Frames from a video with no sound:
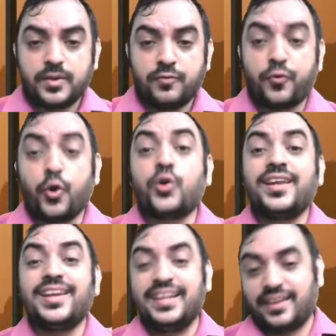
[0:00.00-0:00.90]

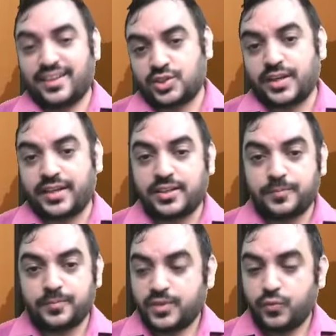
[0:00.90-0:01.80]
floating interest rate,
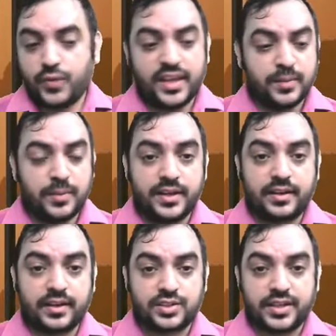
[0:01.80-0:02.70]
variable
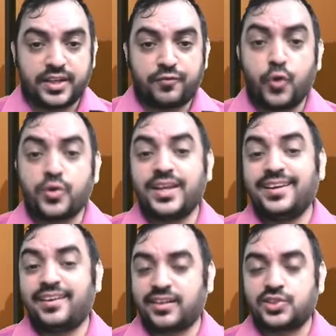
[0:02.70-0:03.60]
interest rate, floating
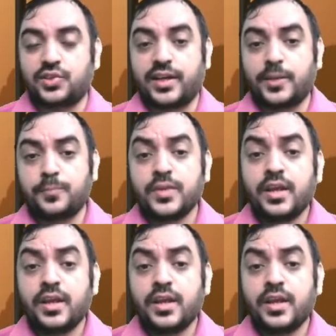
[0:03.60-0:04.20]
interest rate.